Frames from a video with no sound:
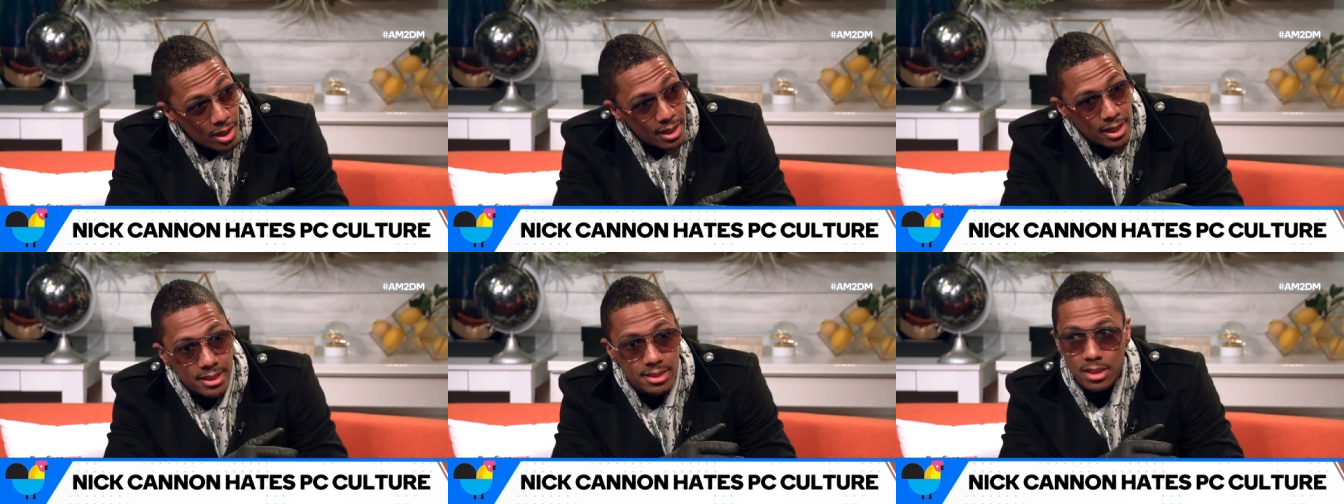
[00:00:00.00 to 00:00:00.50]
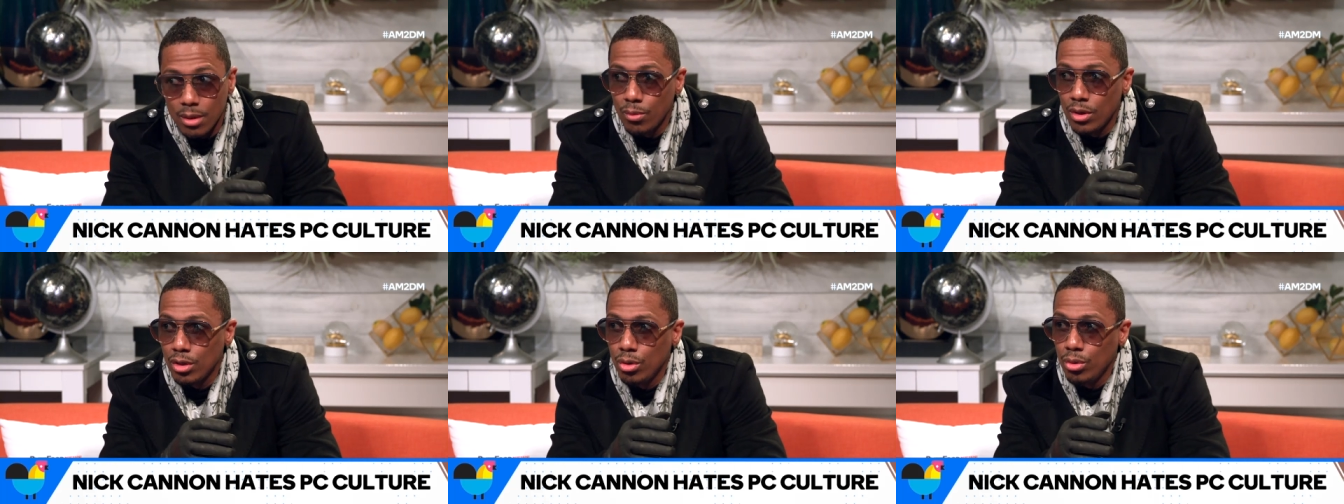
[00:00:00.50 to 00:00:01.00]
mm-hmm. and
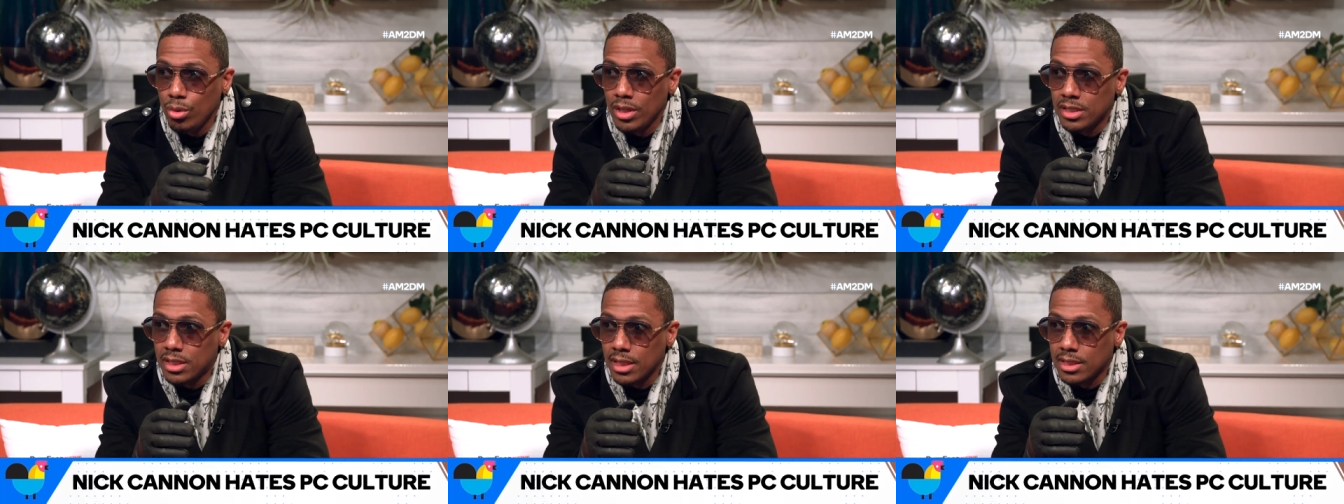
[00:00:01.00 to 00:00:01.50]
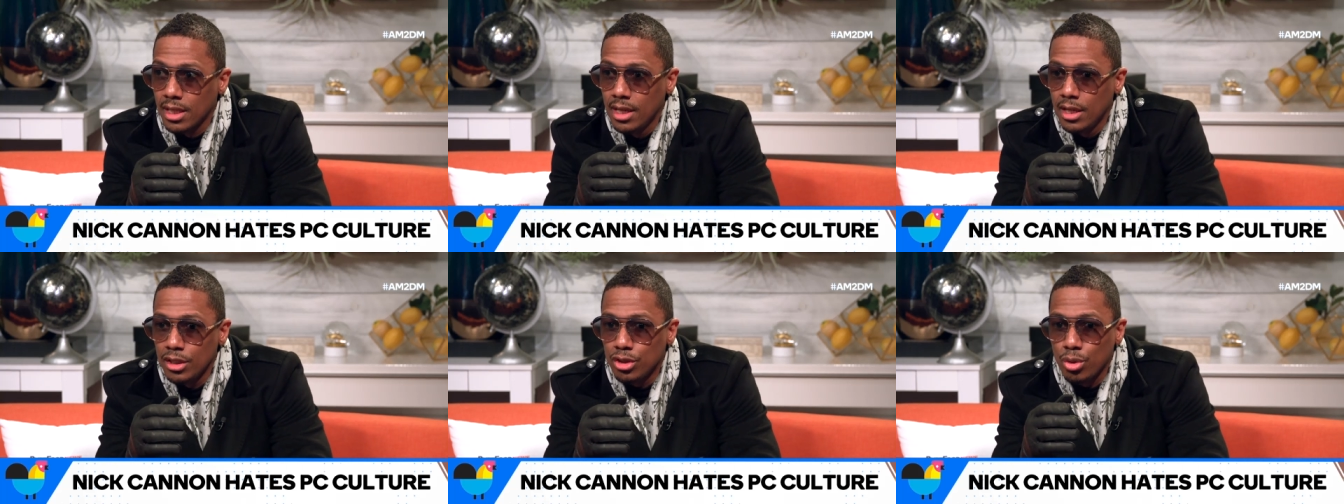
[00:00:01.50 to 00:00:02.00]
someone who is just